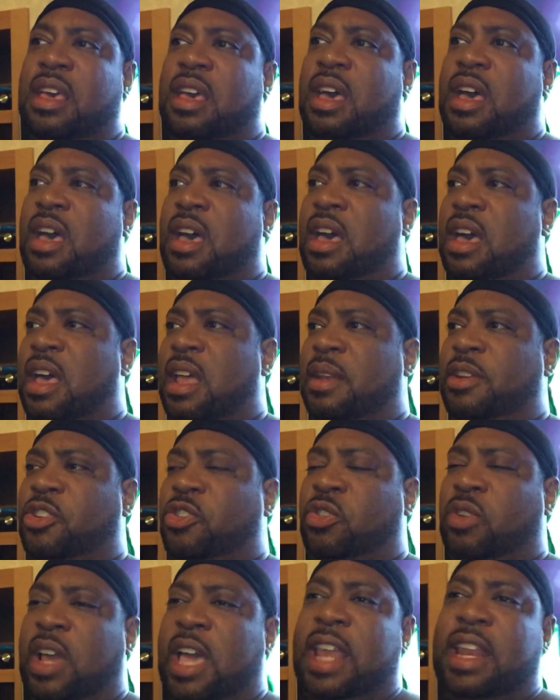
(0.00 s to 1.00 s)

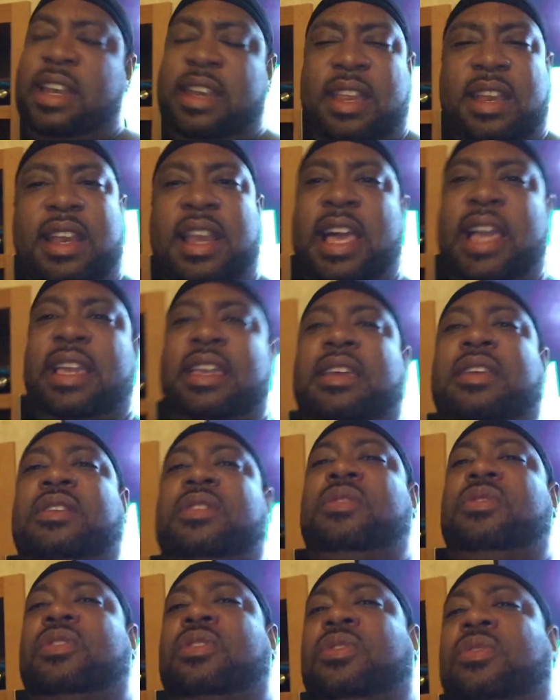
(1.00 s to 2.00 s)
Tried it, didn't like
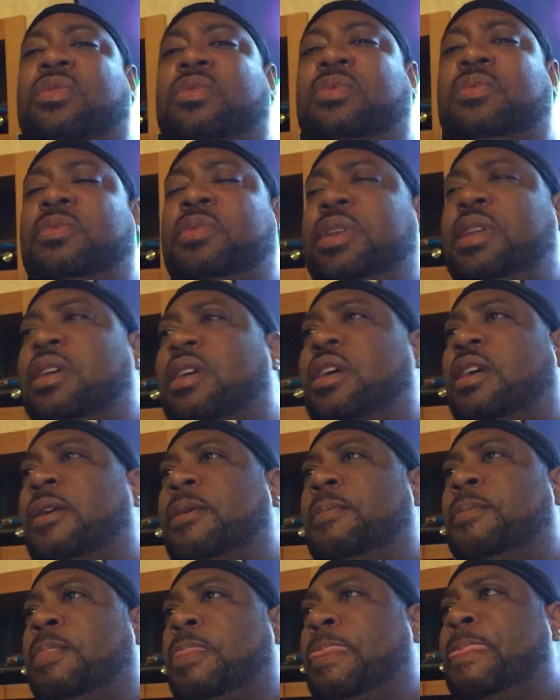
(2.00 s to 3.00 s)
it. We
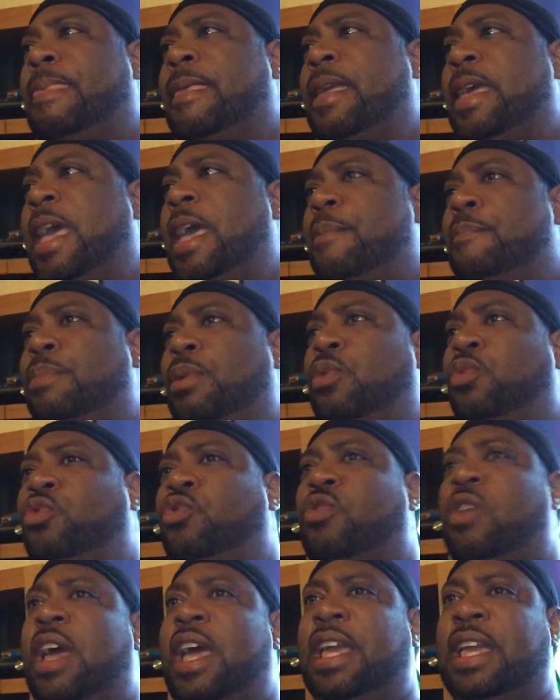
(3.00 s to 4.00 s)
had Blue
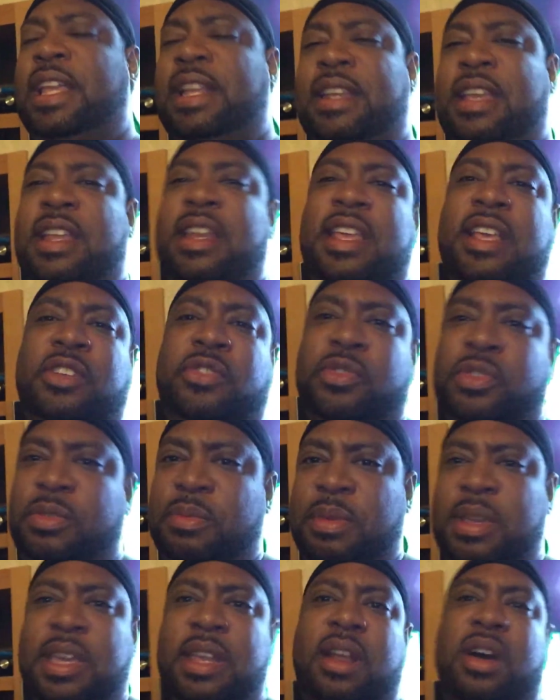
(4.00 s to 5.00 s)
Dragon, didn't
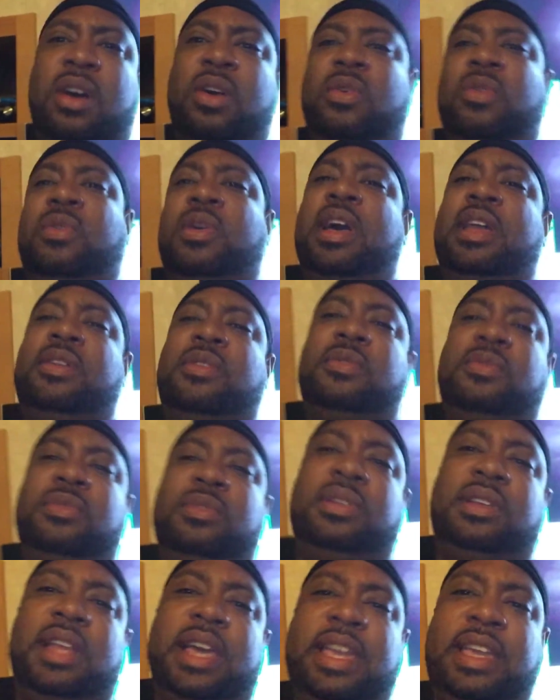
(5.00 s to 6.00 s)
interest me at all. I
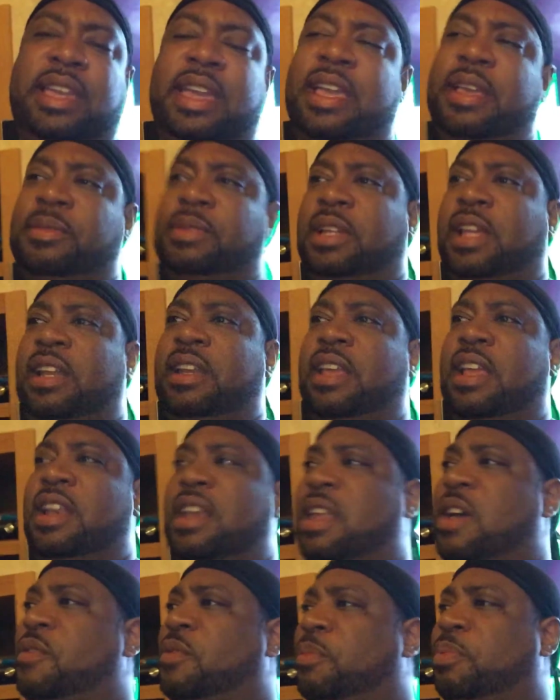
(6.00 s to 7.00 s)
don't like games like
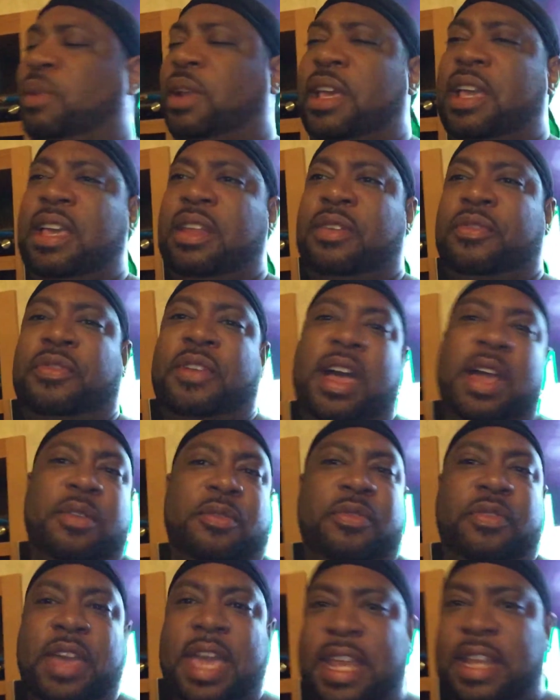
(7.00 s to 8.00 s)
that. Never played a
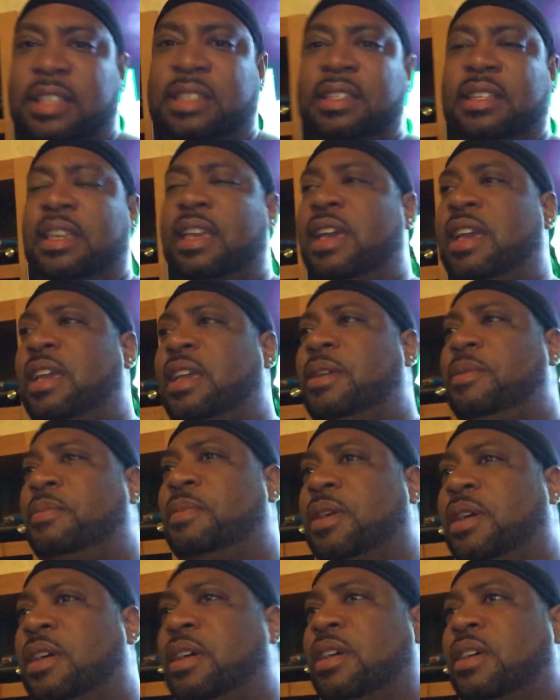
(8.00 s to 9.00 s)
Final Fantasy
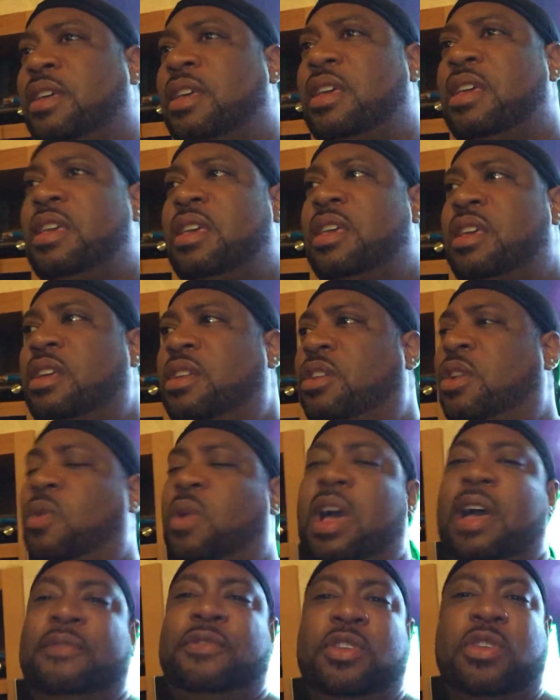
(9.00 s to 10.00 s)
game.
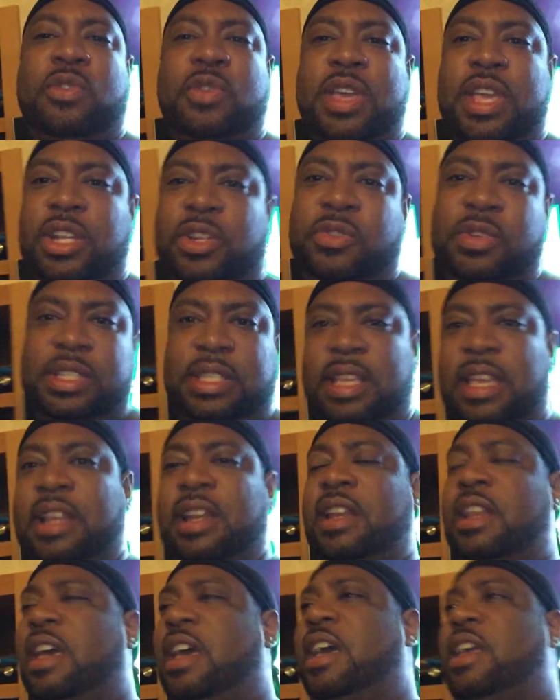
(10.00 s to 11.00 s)
Don't have no interest
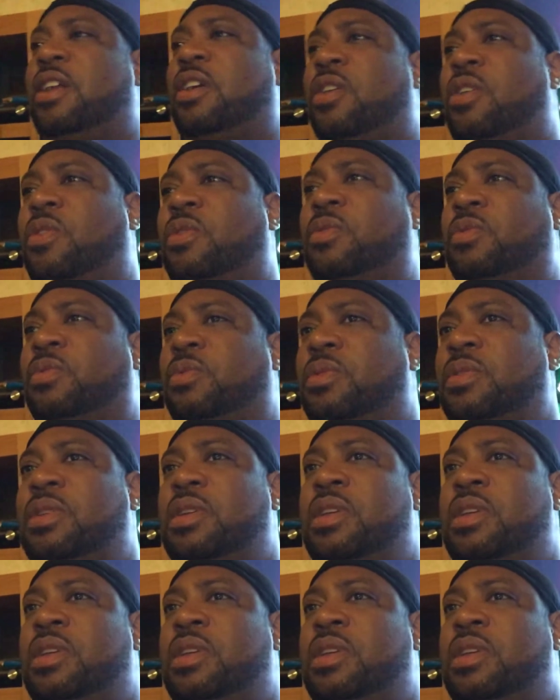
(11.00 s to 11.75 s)
in it at all.